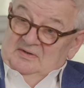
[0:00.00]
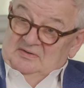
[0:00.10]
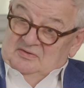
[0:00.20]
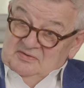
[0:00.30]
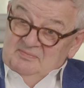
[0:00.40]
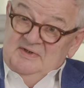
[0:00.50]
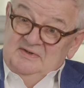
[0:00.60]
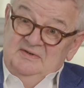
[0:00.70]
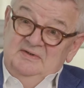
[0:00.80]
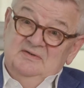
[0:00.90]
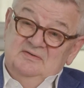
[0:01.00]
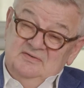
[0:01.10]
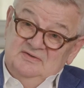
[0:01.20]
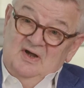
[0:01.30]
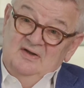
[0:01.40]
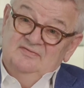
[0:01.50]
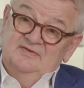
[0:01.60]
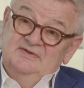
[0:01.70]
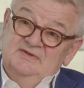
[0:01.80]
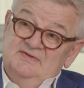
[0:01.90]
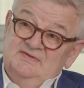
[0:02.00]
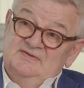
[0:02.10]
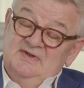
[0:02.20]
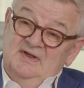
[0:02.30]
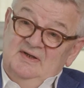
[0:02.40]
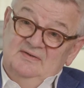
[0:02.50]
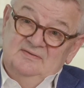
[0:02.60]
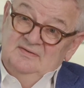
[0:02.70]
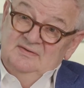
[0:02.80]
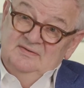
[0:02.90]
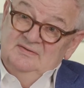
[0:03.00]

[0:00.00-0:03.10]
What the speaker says: a good meeting, a good conference, and